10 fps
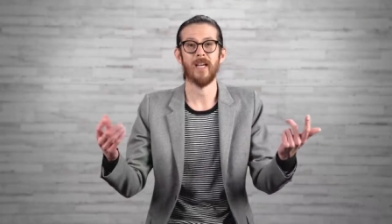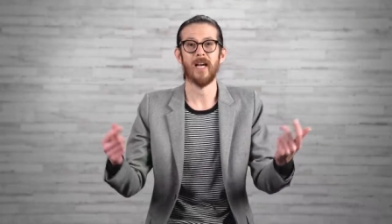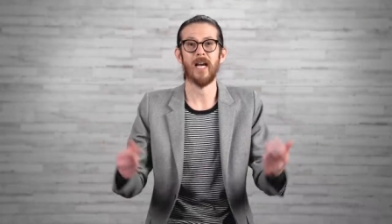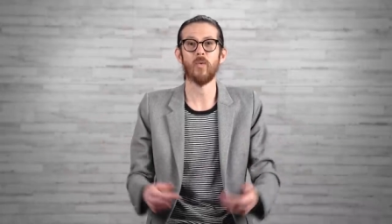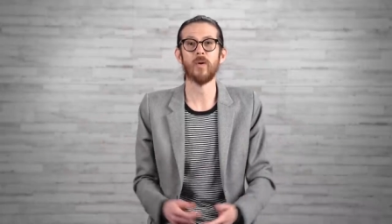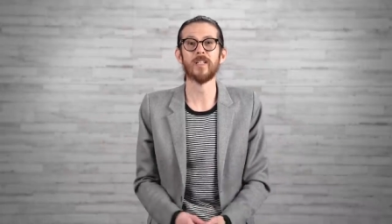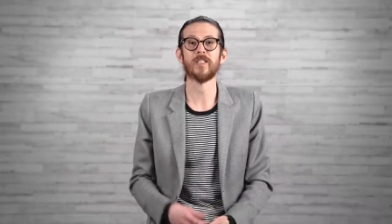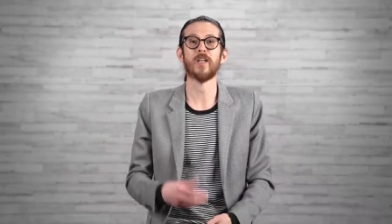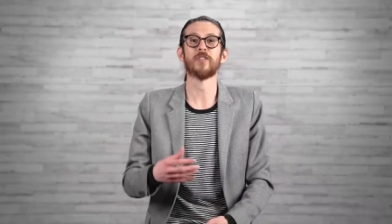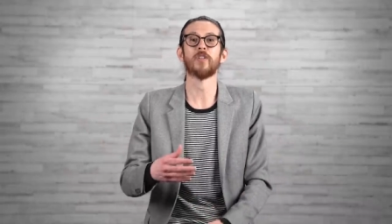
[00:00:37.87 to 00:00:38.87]
I wanted to
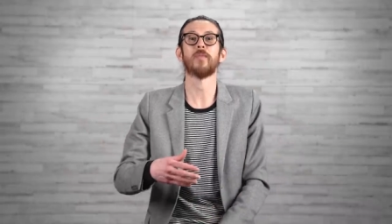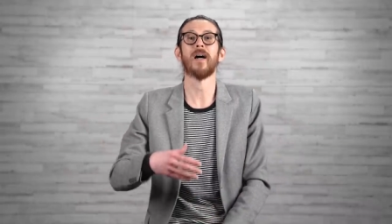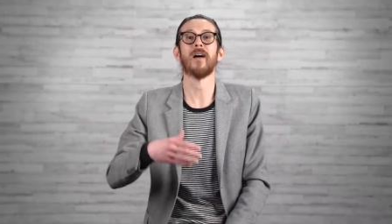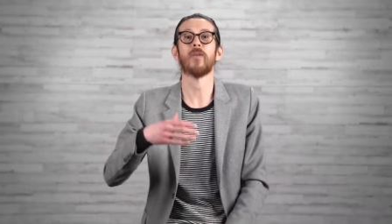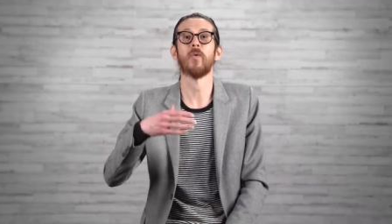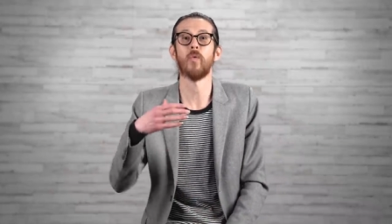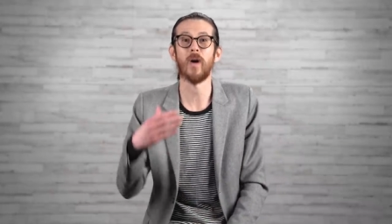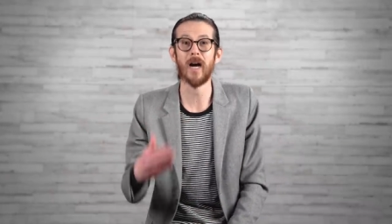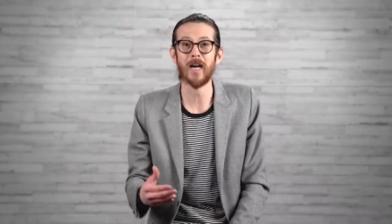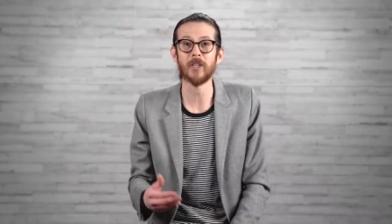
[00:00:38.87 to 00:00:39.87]
talk to you about
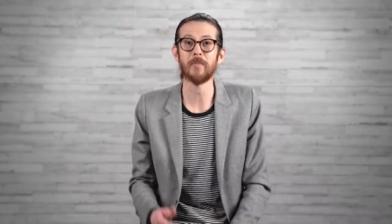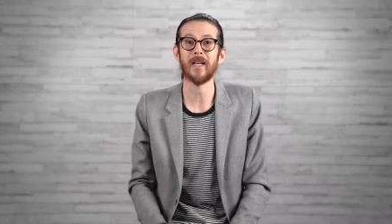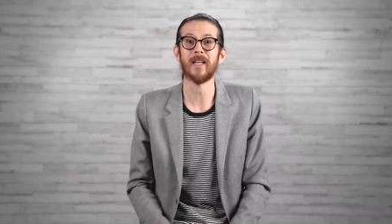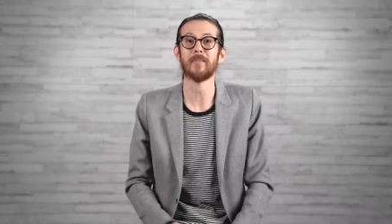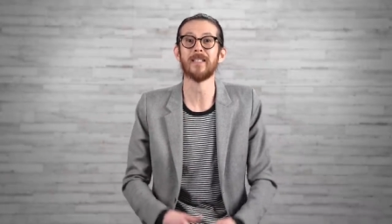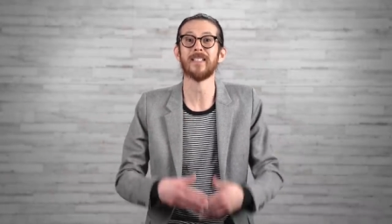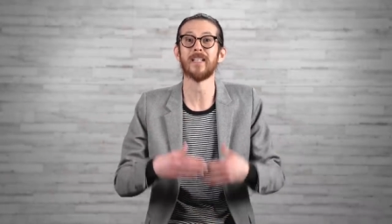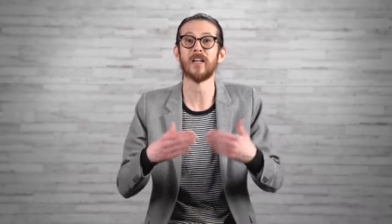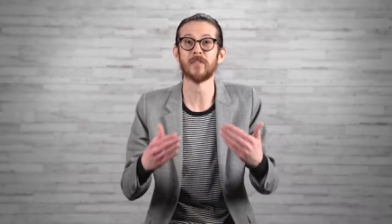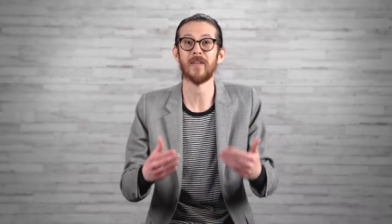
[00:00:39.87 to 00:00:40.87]
why you may not be
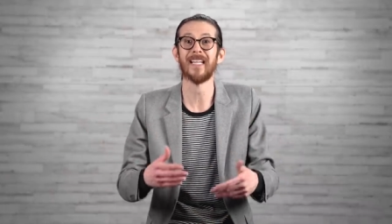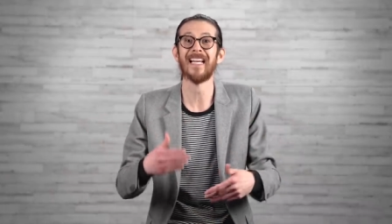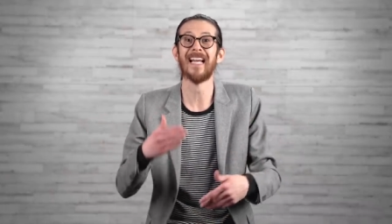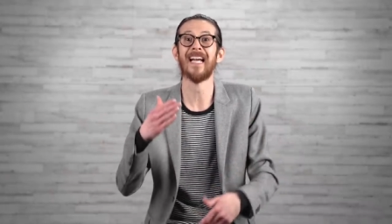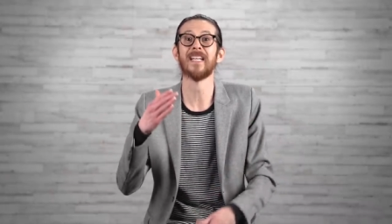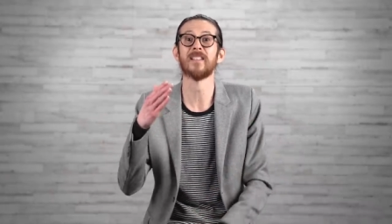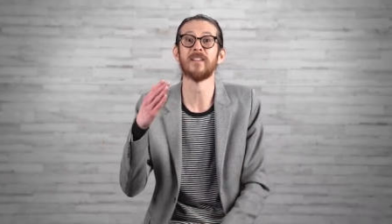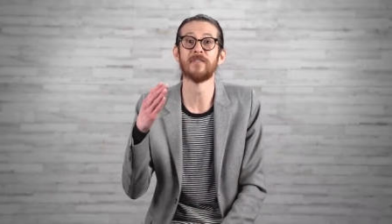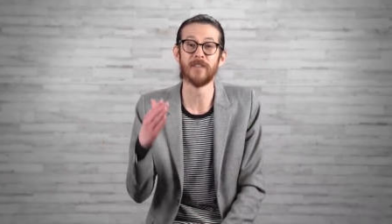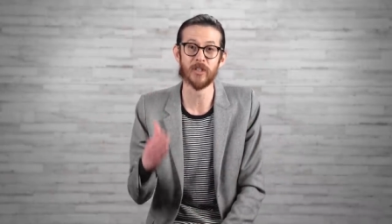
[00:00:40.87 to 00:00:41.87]
detoxifying as
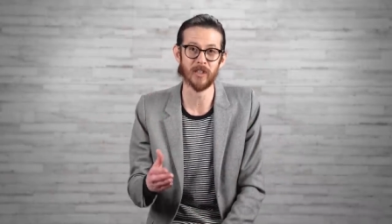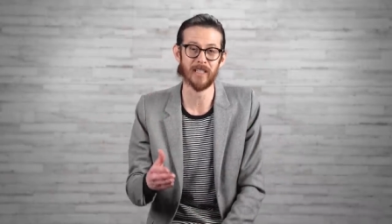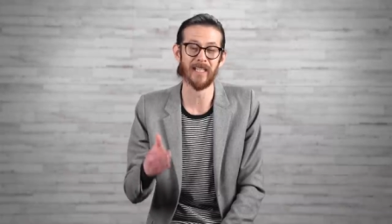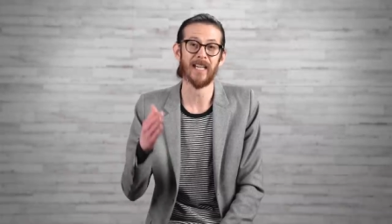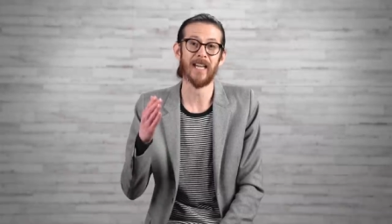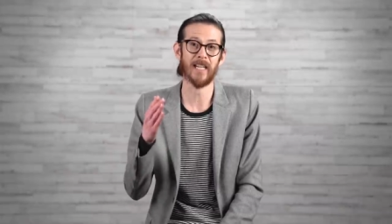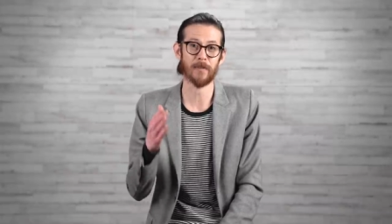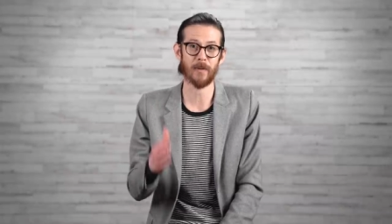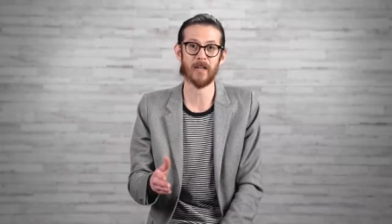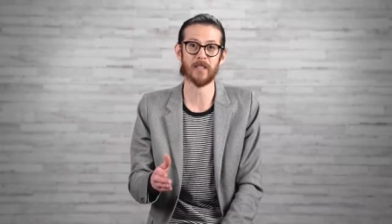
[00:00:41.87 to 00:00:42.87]
efficiently as
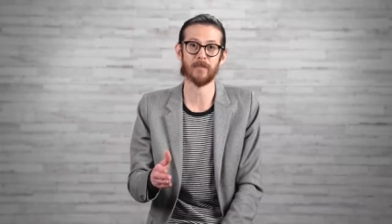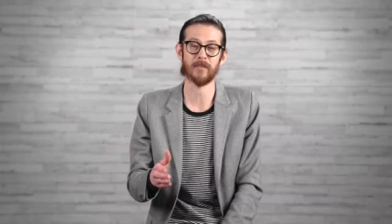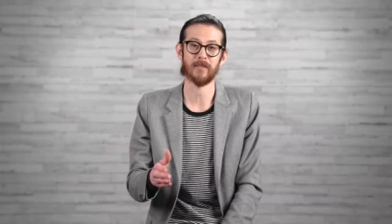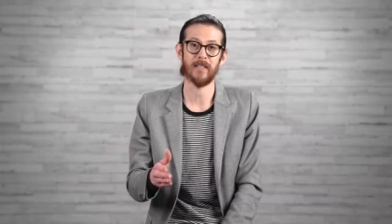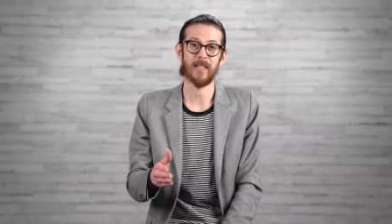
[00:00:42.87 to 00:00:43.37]
possible.